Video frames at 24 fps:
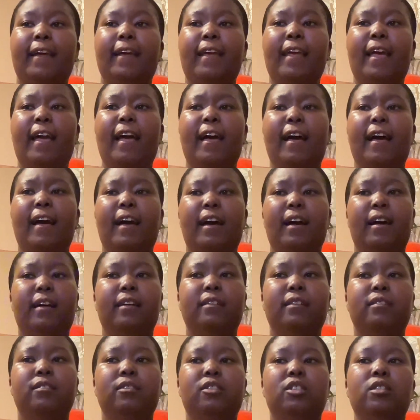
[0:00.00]

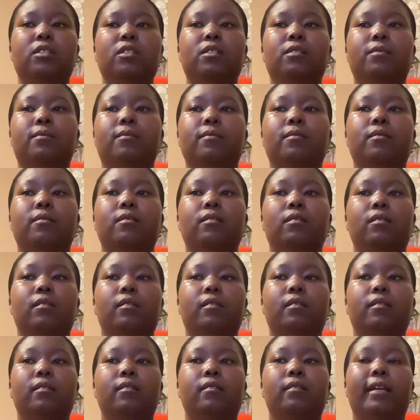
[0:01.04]
Yeah, just
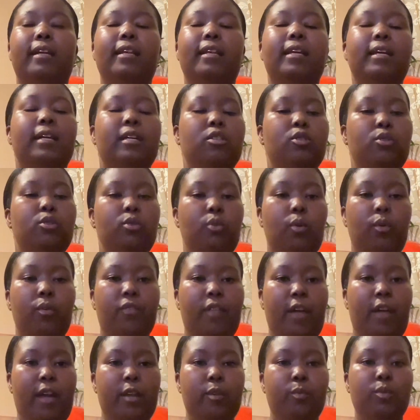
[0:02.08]
letting us know
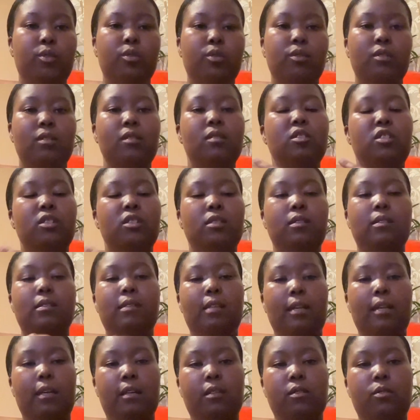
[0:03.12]
that we shouldn't just
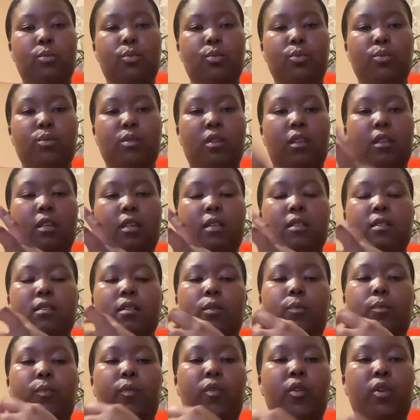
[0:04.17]
stick to the things that
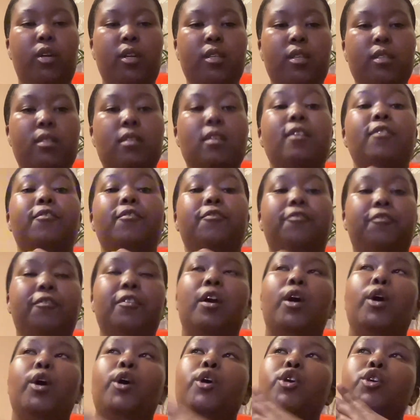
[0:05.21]
we learned. If
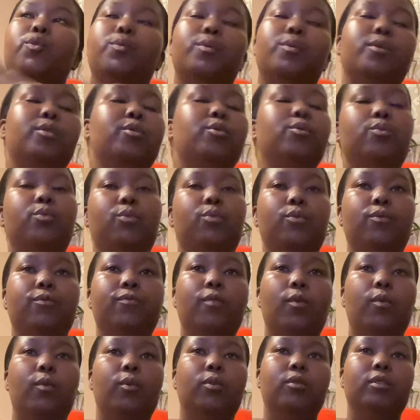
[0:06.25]
you went to school for
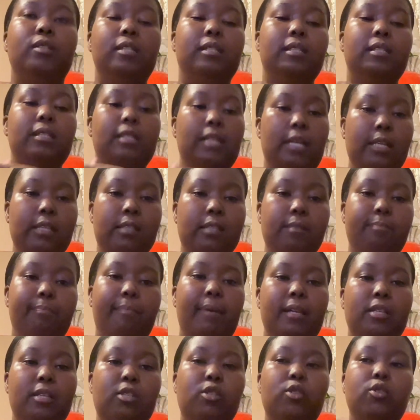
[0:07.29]
all these things
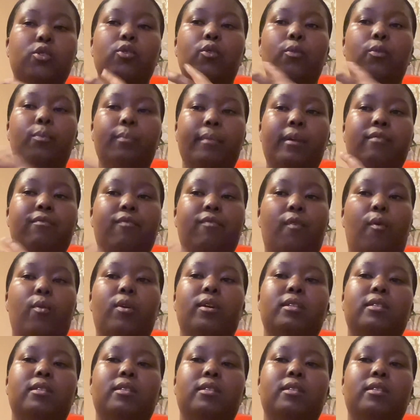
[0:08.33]
but your main focus